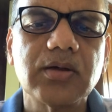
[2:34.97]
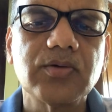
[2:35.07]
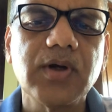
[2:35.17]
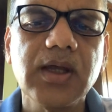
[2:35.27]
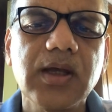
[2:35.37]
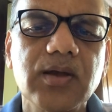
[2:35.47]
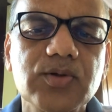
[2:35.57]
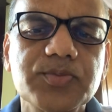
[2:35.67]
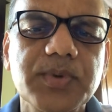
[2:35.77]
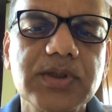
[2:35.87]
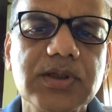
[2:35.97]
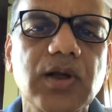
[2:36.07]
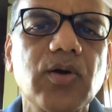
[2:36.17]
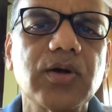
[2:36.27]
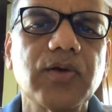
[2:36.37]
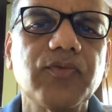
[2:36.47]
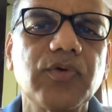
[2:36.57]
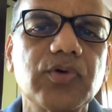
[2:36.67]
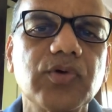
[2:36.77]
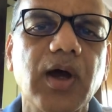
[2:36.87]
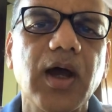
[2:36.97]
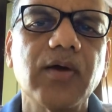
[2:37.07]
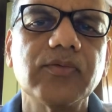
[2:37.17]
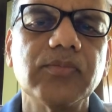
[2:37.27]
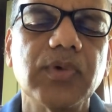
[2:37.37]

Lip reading: today aerospace cannot afford to have,